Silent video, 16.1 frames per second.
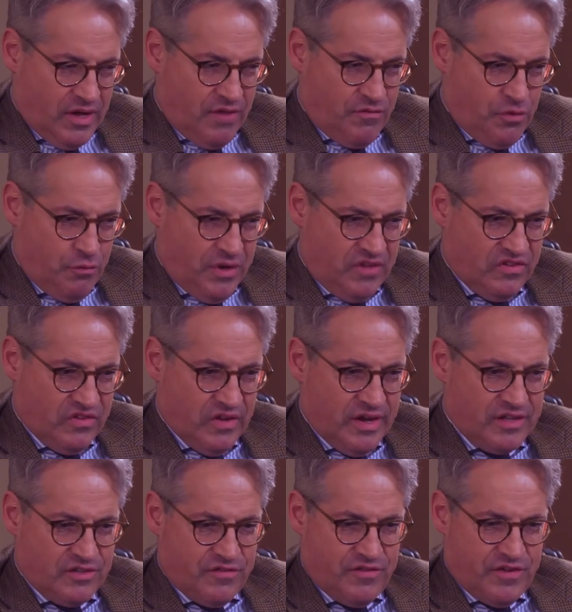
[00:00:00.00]
if you read
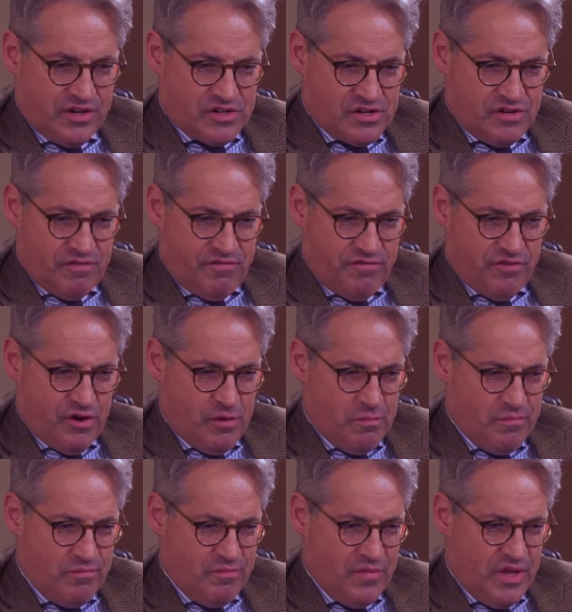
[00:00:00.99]
science fiction
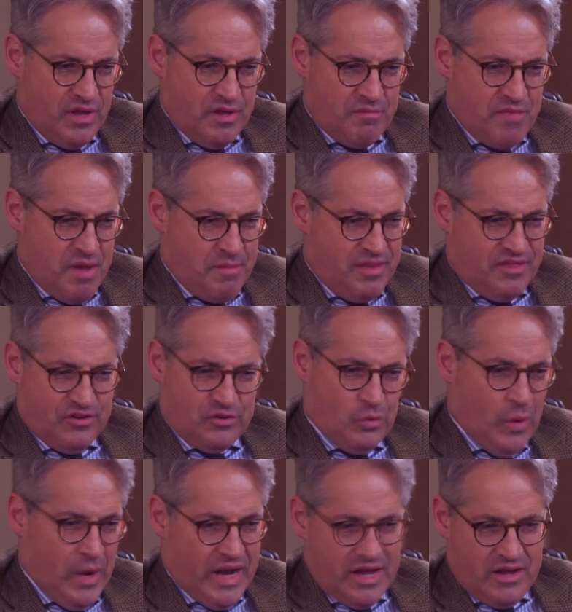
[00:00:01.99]
from maybe the
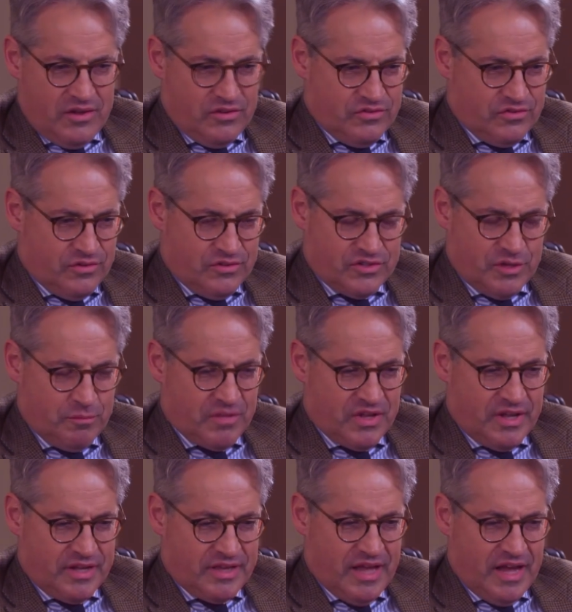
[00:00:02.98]
20s or
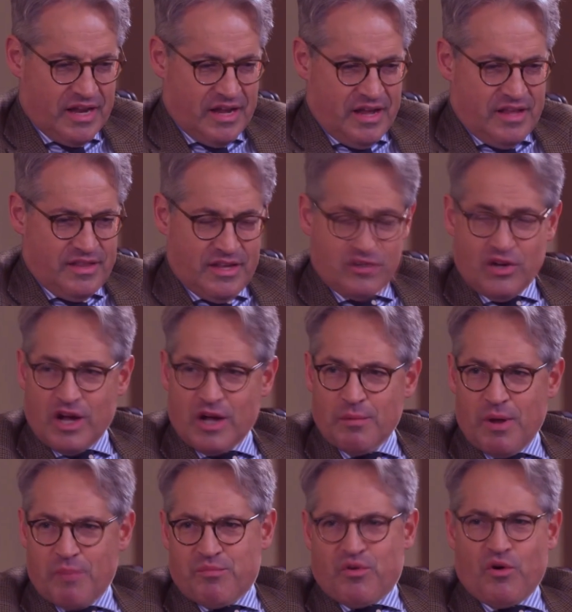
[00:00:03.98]
something like that, they talk
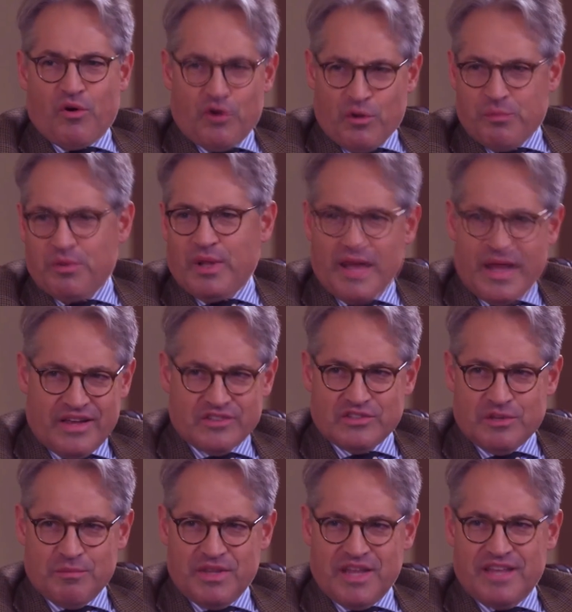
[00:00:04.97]
about
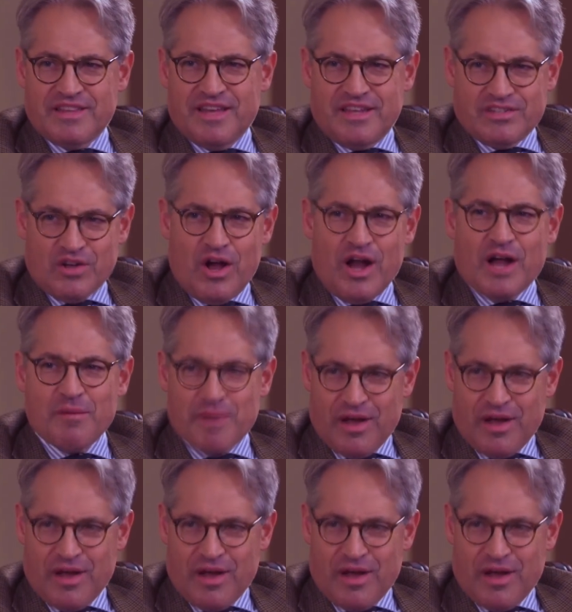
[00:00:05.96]
protoplasm, and they talk